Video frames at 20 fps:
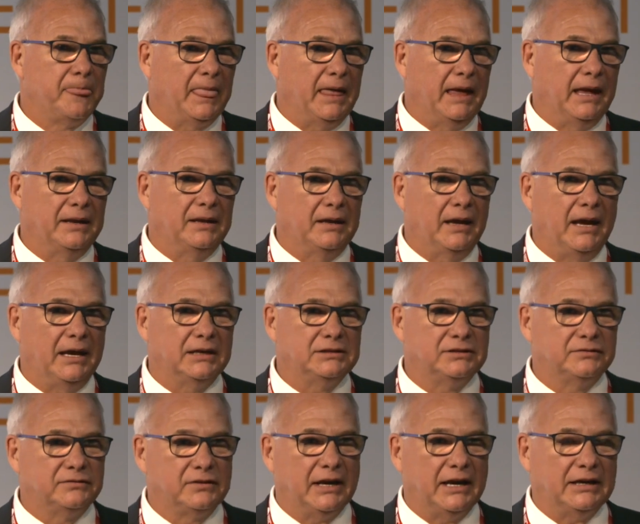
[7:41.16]
And as
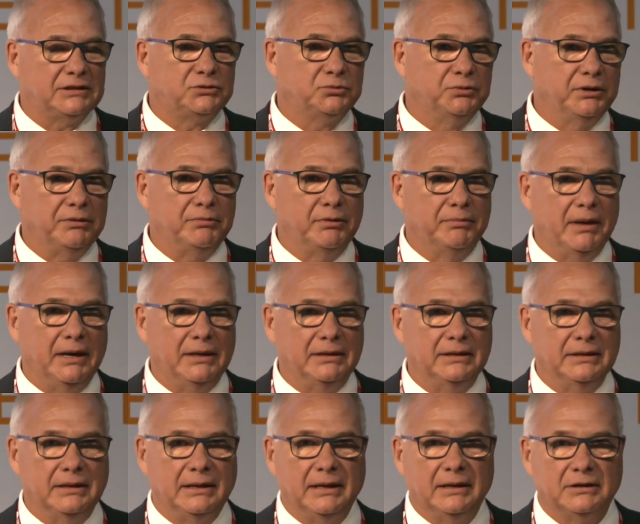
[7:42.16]
of last week, we made
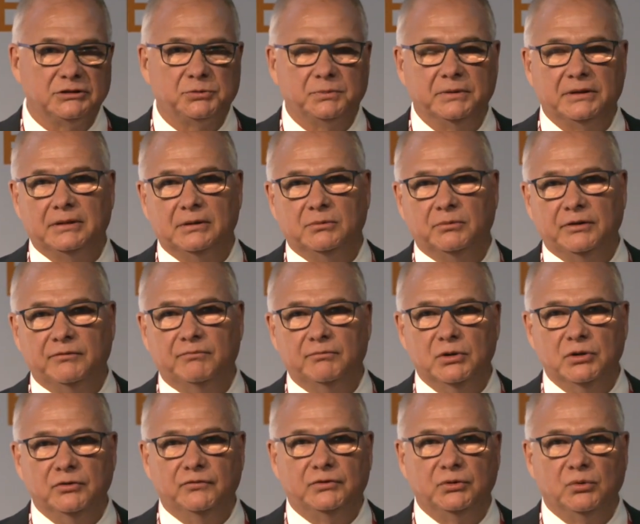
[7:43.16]
the announcement that we've
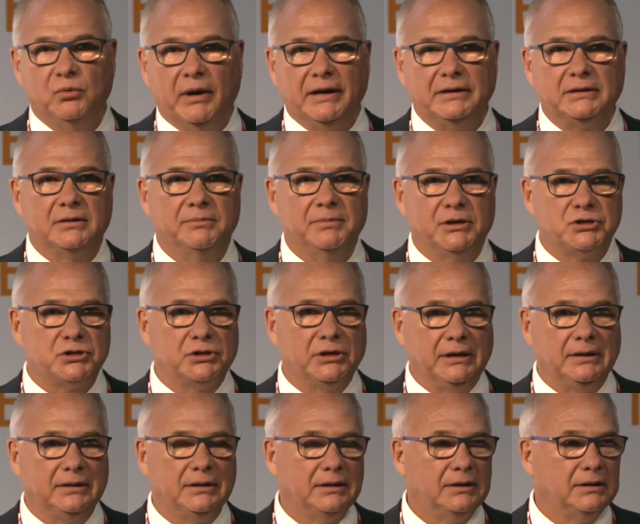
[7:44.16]
moved to wet
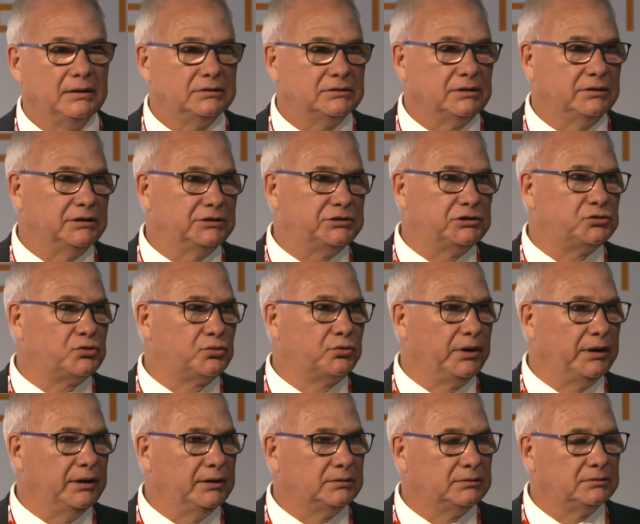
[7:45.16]
commissioning. So this is
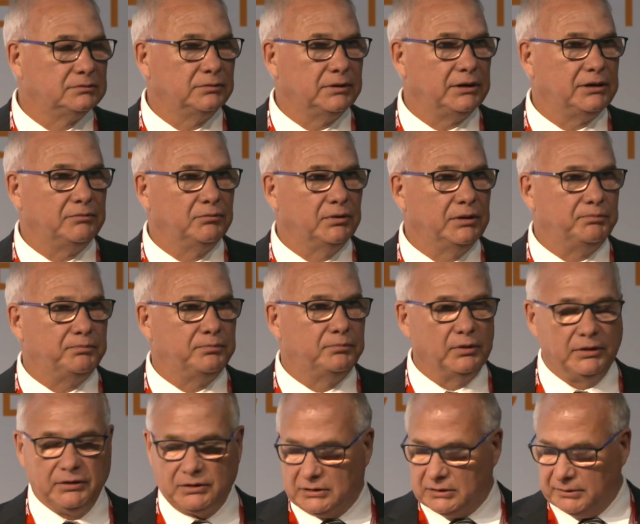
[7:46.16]
real.
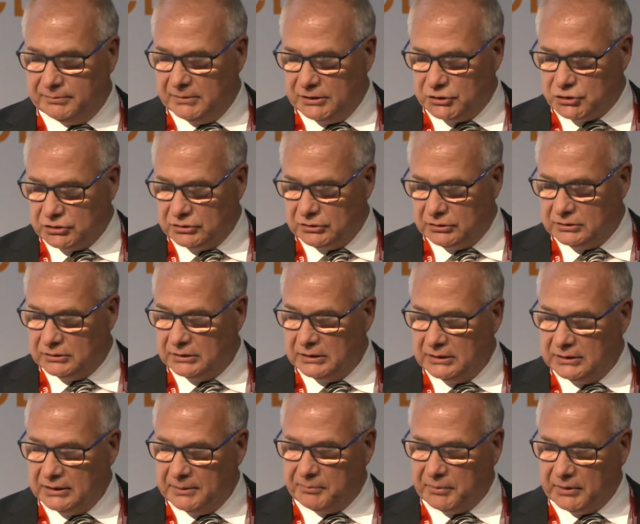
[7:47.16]
We commissioned
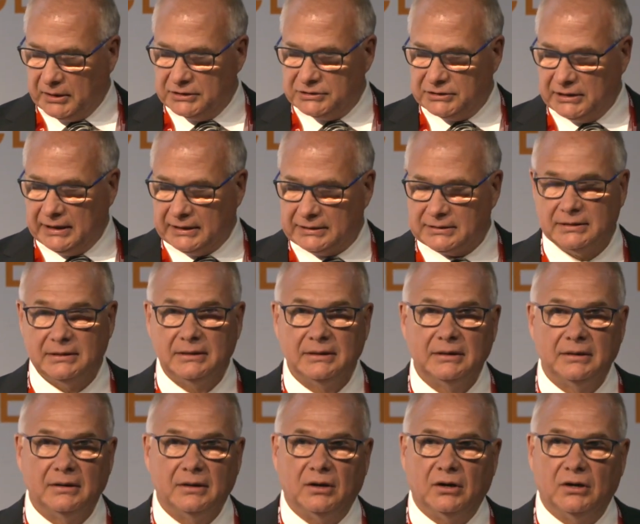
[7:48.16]
the project
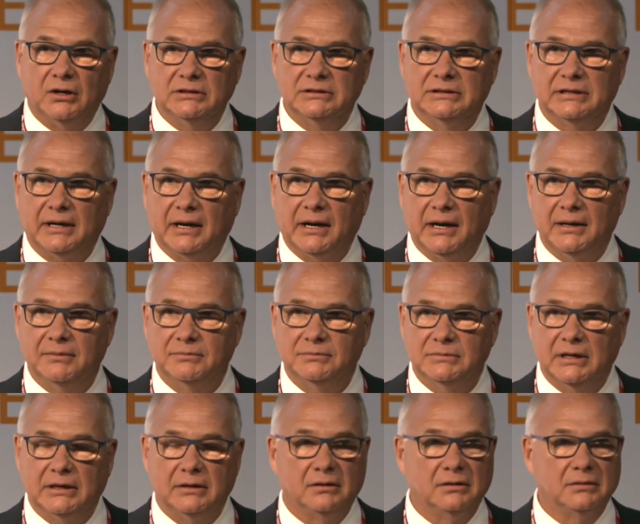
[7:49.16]
on time
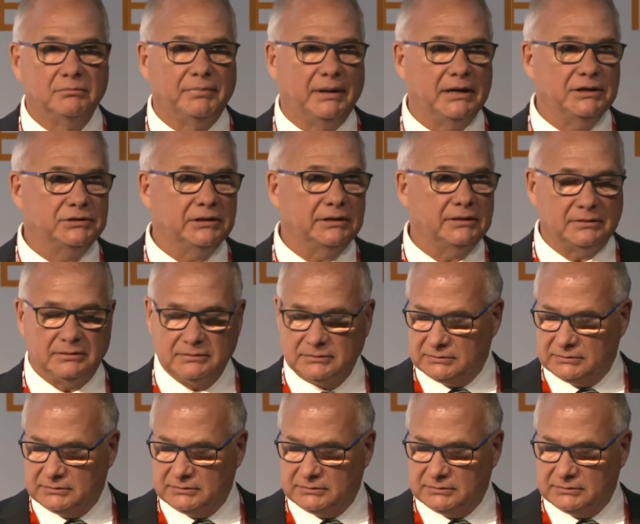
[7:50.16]
and on budget.